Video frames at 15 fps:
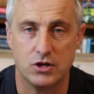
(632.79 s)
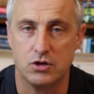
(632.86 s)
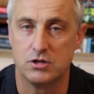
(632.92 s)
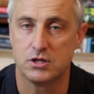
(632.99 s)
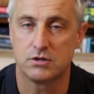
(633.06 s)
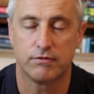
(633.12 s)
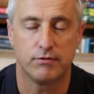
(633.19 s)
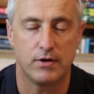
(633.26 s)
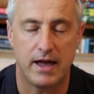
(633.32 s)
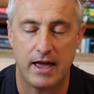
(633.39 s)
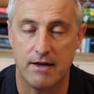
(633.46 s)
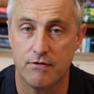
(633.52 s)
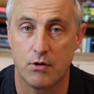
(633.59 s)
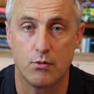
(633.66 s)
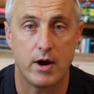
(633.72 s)
You're just
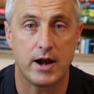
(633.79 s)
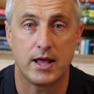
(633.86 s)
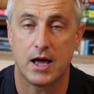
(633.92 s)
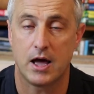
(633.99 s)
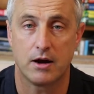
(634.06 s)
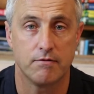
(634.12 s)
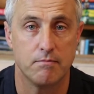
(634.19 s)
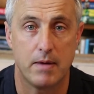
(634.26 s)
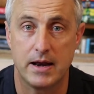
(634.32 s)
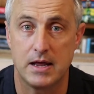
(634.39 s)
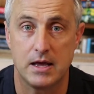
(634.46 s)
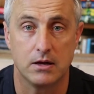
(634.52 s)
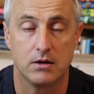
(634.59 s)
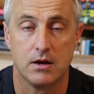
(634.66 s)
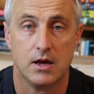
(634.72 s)
forever running out of
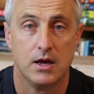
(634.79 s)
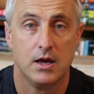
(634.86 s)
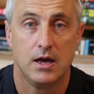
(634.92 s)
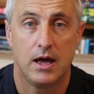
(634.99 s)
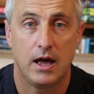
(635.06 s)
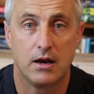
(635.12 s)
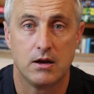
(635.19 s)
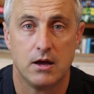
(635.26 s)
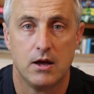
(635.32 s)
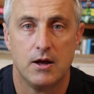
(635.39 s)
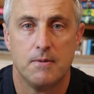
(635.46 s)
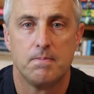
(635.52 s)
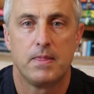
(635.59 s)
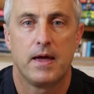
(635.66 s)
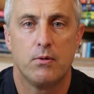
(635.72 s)
money. And, and
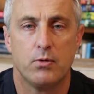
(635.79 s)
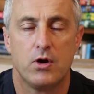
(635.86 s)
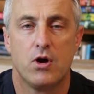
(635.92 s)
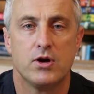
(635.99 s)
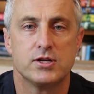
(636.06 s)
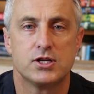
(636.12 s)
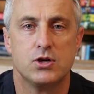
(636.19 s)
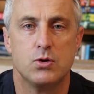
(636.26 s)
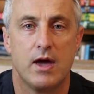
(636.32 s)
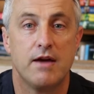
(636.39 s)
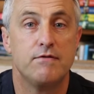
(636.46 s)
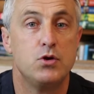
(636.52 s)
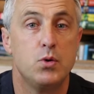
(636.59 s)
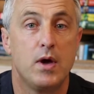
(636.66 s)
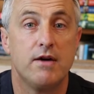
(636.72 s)
I want to ask you
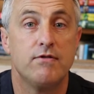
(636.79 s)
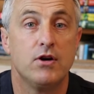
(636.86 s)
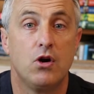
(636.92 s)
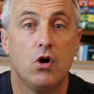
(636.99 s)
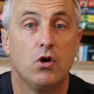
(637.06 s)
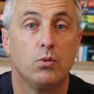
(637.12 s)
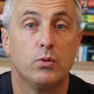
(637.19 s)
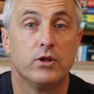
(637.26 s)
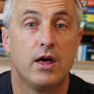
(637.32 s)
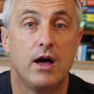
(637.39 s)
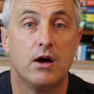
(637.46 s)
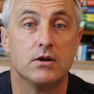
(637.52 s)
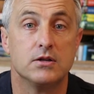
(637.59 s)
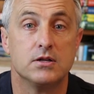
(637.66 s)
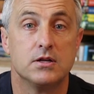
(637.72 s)
have you ever gone
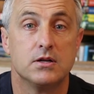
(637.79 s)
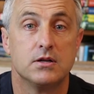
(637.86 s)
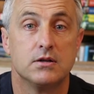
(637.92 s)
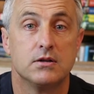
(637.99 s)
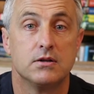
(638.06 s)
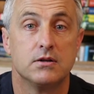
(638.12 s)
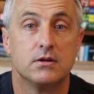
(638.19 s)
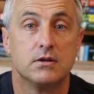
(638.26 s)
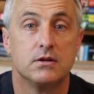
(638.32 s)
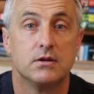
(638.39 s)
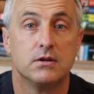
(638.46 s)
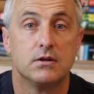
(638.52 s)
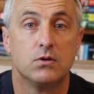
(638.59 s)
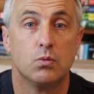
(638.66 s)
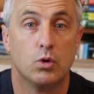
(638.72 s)
without
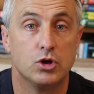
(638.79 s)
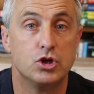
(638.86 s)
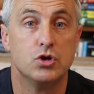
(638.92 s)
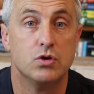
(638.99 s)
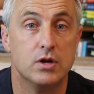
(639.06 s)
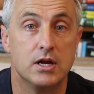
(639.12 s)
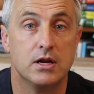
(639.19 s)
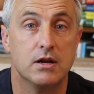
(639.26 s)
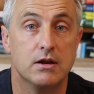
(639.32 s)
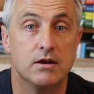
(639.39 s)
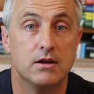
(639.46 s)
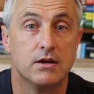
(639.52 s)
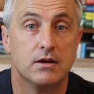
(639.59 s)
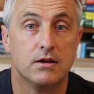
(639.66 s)
what you needed?